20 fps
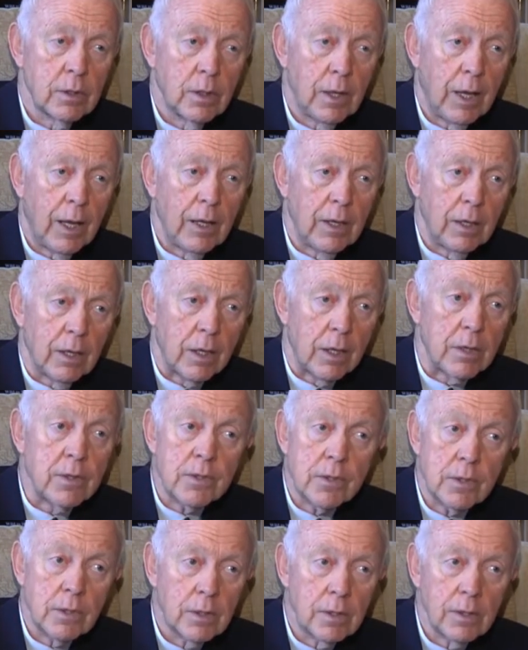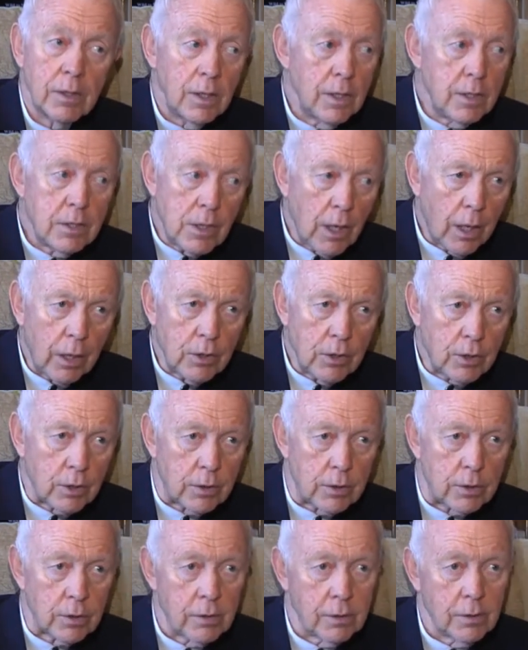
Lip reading: and less intelligent.